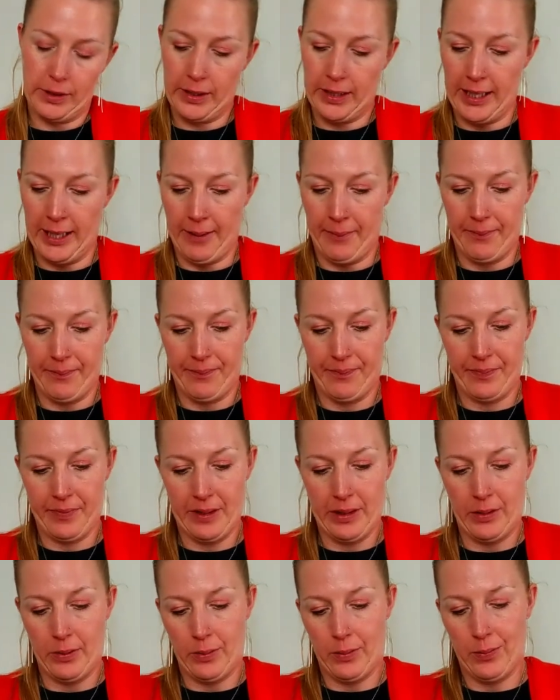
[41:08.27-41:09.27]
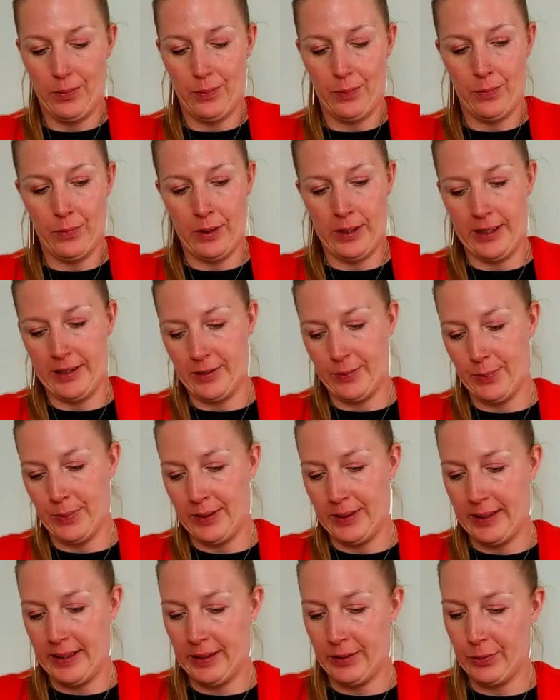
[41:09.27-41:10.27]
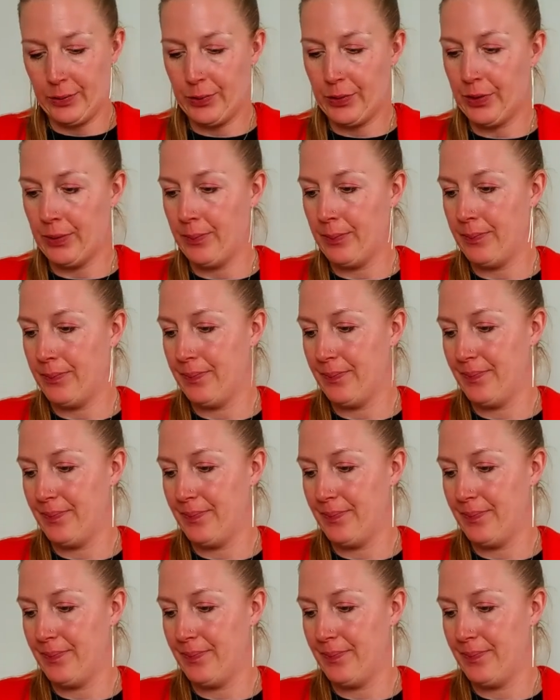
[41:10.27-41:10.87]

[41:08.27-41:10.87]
Okay, what is wanting to come?